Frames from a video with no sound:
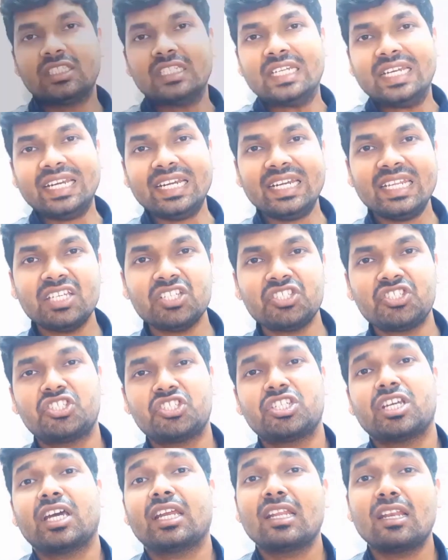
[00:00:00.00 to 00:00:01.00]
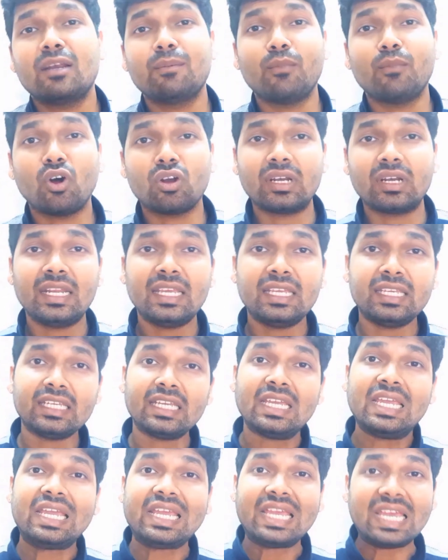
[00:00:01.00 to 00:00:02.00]
3D channel
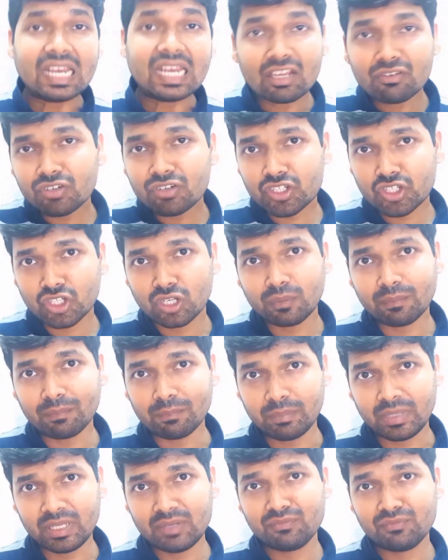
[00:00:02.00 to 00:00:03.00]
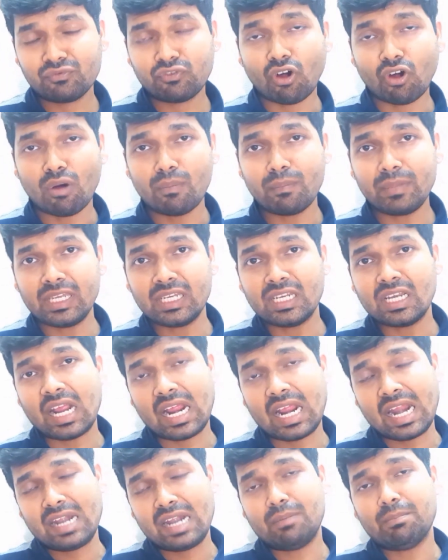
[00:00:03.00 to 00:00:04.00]
modeling, elevation
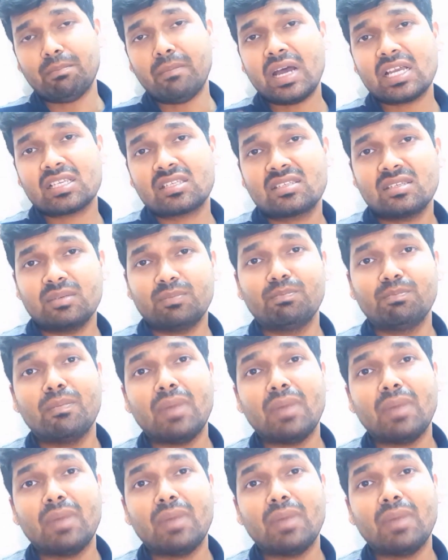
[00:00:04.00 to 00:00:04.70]
beamforming and massive